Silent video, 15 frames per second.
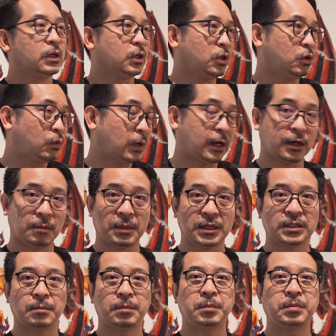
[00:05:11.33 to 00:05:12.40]
You are a
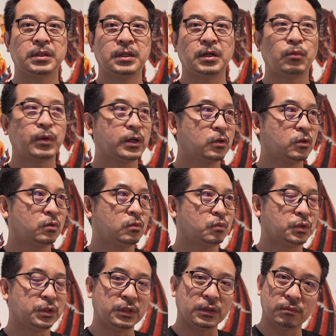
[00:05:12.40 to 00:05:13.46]
master puppeteer, why don't
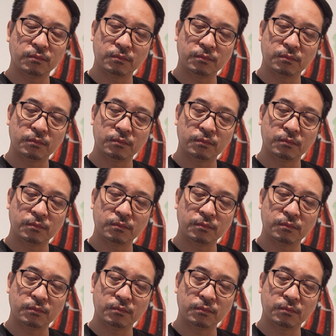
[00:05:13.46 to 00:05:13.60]
we